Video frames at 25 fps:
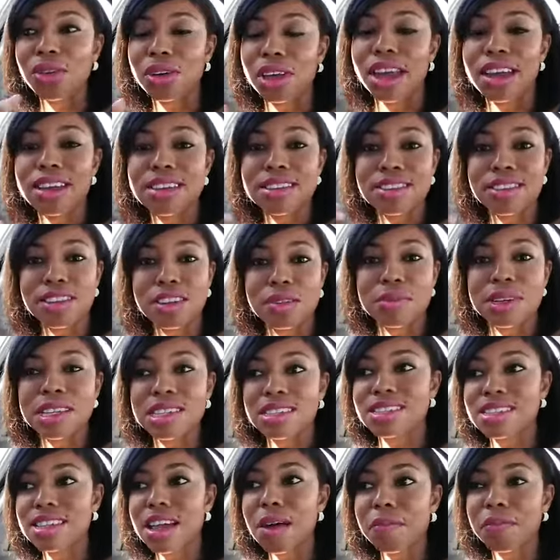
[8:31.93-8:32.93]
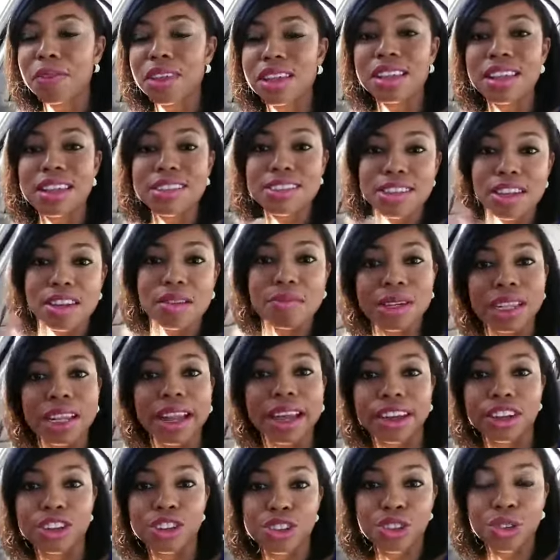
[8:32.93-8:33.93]
Okay, it's going to be something that's going to be
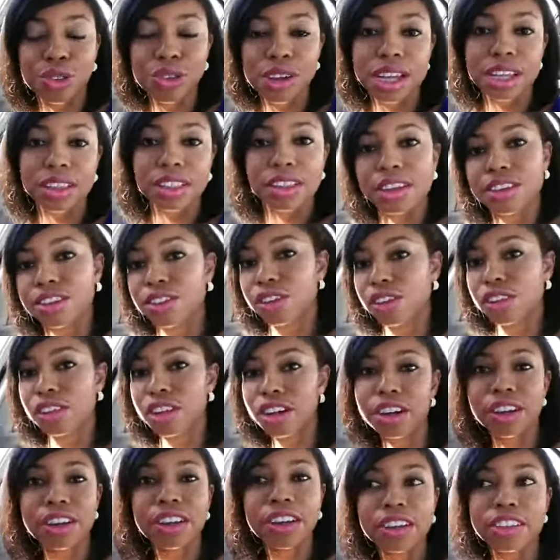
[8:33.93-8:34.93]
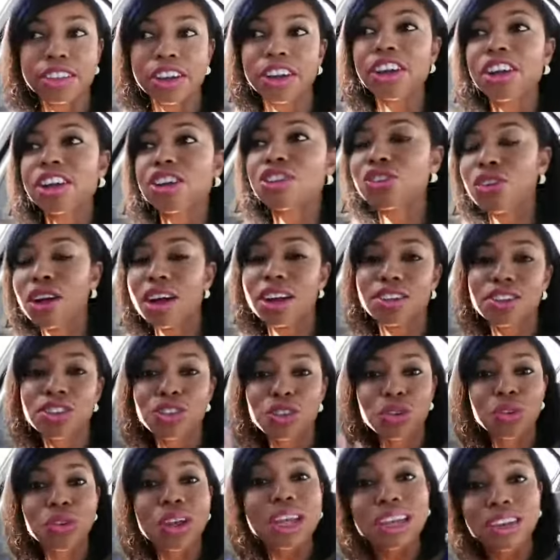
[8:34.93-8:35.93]
like a trick. They're going to try to
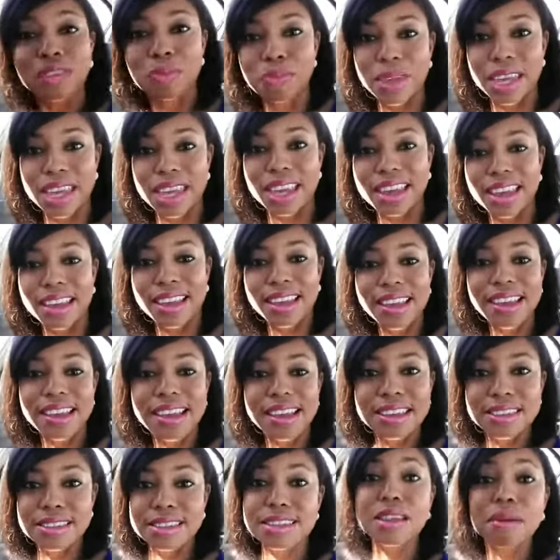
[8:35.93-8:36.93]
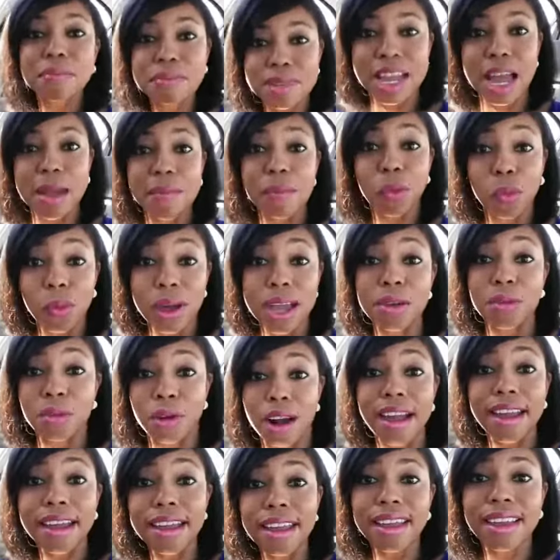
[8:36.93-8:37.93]
trick me in some type of way,
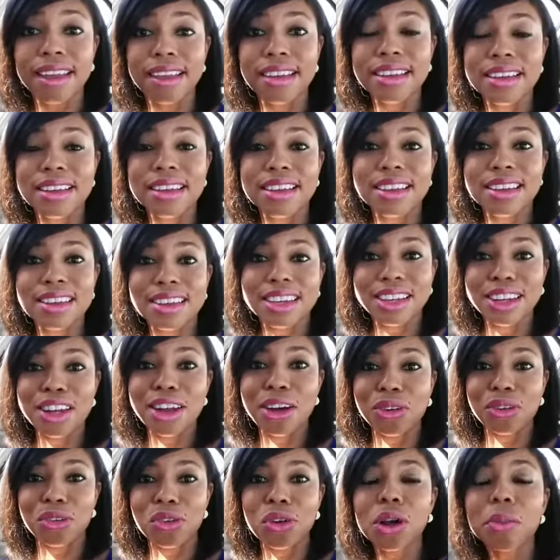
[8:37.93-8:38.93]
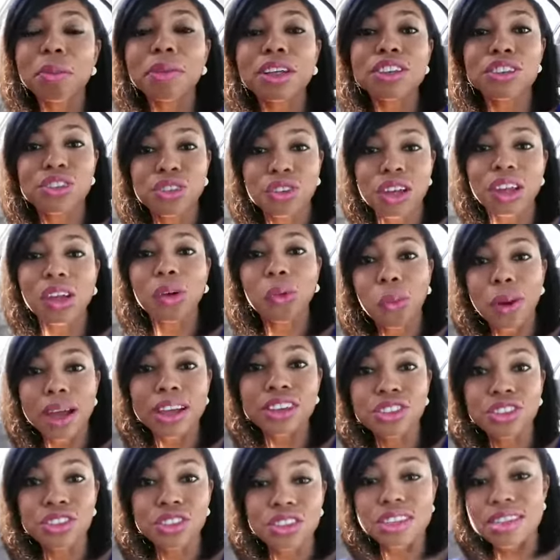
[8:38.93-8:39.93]
right? You know, normally trick
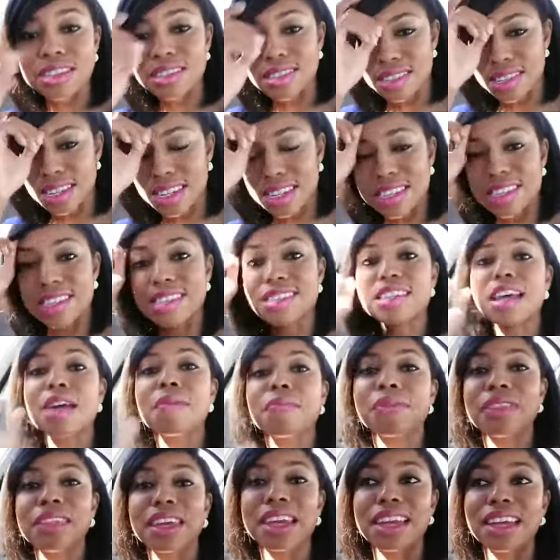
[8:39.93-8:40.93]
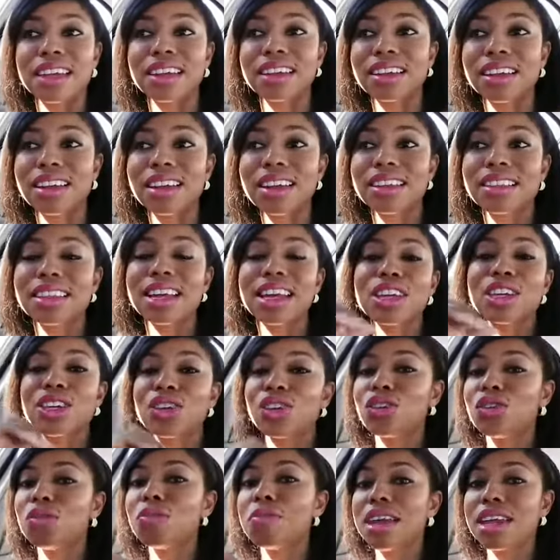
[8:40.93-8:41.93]
questions is something that
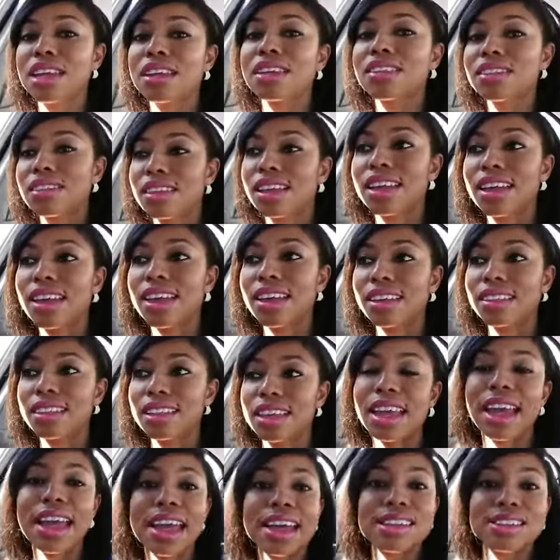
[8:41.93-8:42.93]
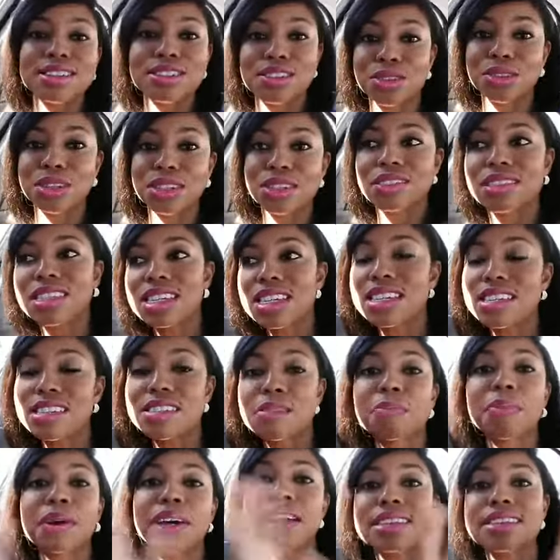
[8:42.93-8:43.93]
you may think the answer is
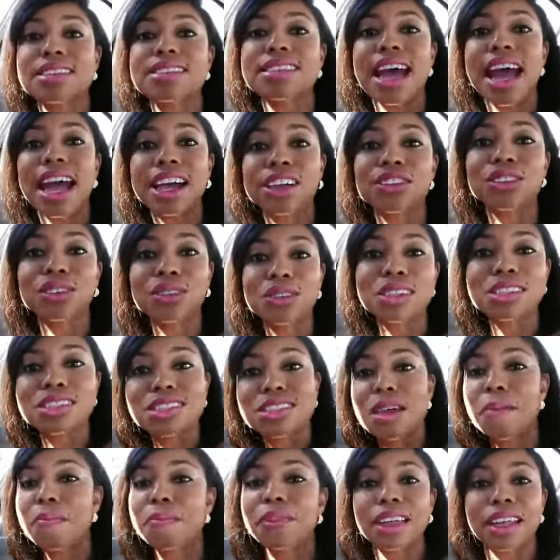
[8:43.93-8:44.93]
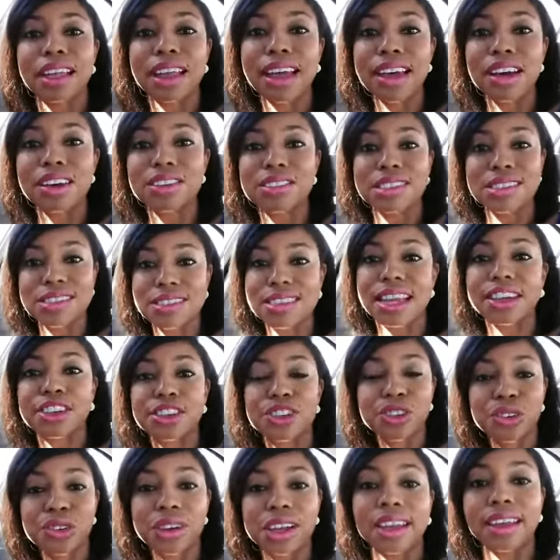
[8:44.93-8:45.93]
this, but it's actually something else. It's
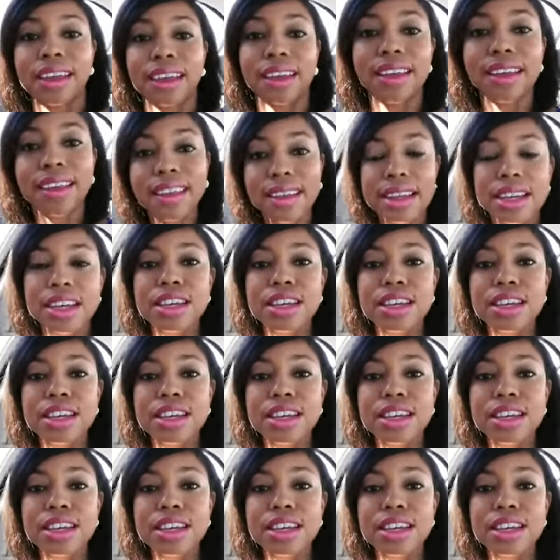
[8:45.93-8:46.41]
like a trick.